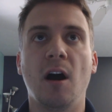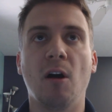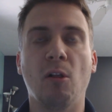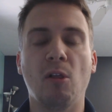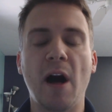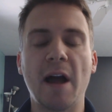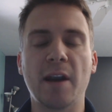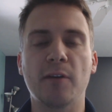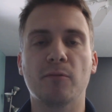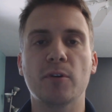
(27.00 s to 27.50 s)
A
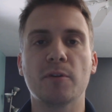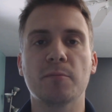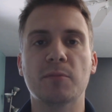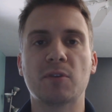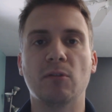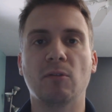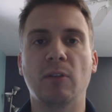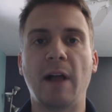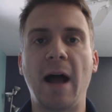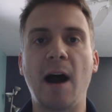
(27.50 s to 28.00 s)
lot of
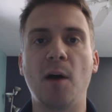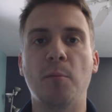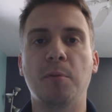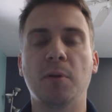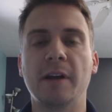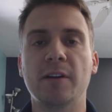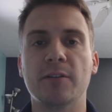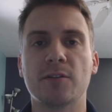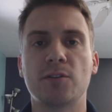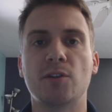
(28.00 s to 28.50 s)
rooms allow
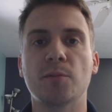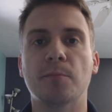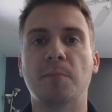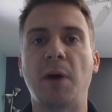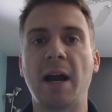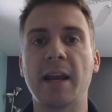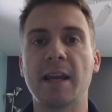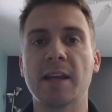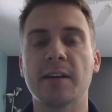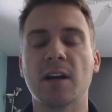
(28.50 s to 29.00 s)
players to
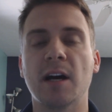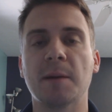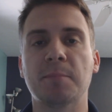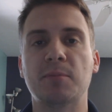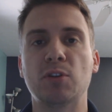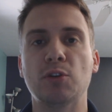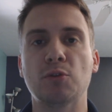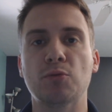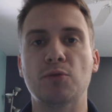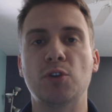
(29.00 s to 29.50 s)
buy in up
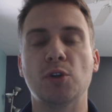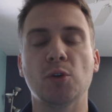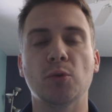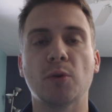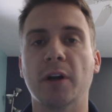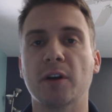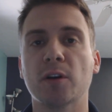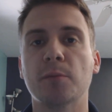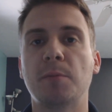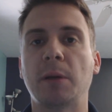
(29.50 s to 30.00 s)
to
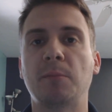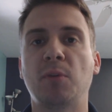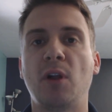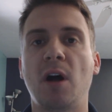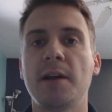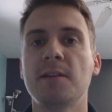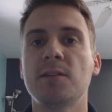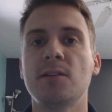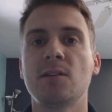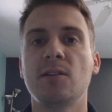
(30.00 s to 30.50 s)
200 big
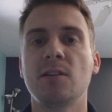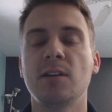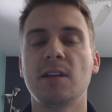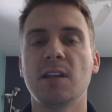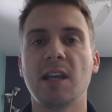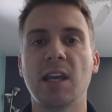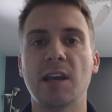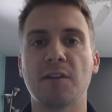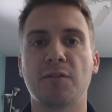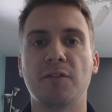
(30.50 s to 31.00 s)
blinds,
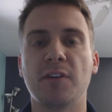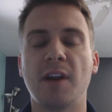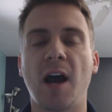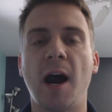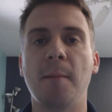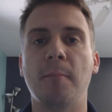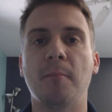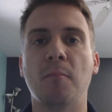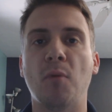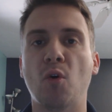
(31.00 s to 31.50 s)
if
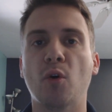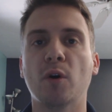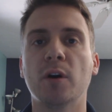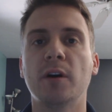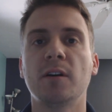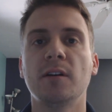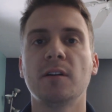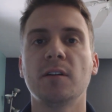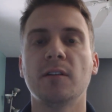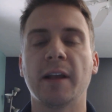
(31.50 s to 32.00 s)
not
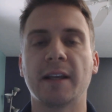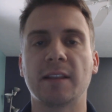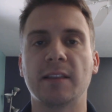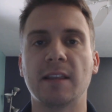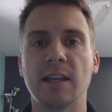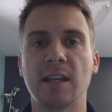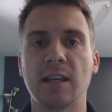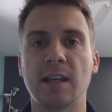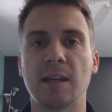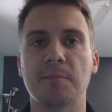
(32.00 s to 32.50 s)
more. Like
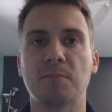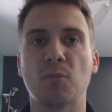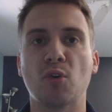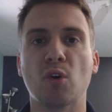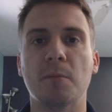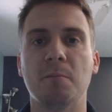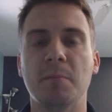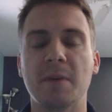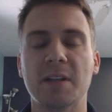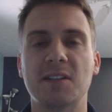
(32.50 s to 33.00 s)
the
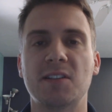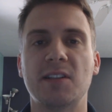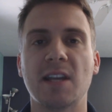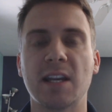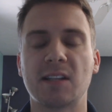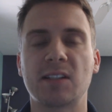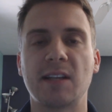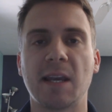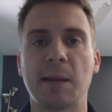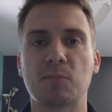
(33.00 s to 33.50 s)
more mid
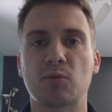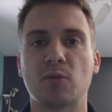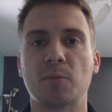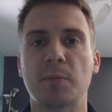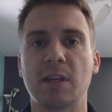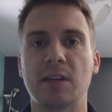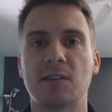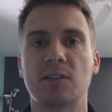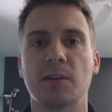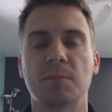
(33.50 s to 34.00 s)
stakes games will
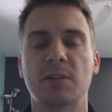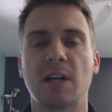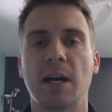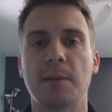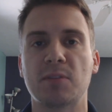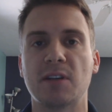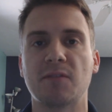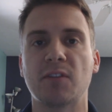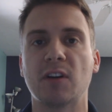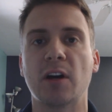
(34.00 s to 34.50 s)
be
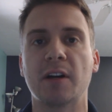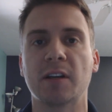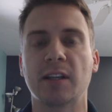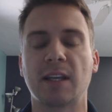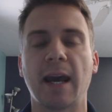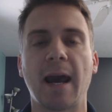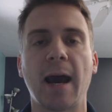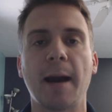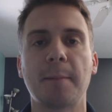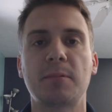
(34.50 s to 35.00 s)
sometimes even
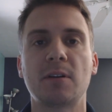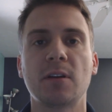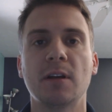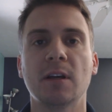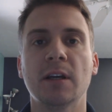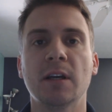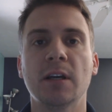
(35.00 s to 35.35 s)
uncapped.